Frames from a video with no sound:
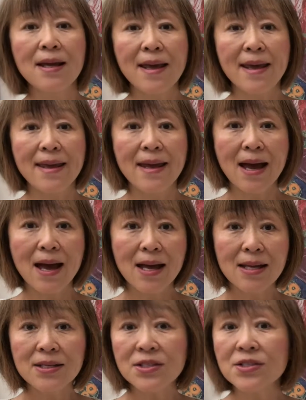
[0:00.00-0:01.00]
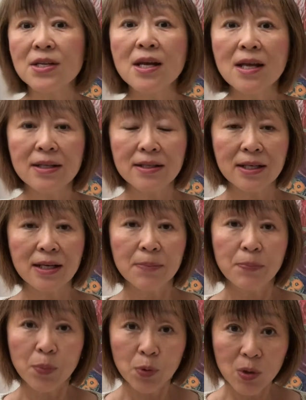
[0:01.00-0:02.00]
enhance the
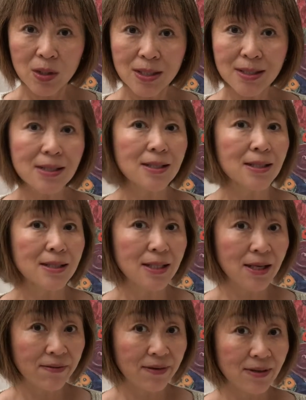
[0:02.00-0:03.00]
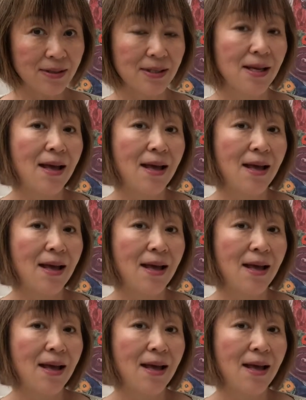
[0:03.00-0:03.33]
brain's nerves,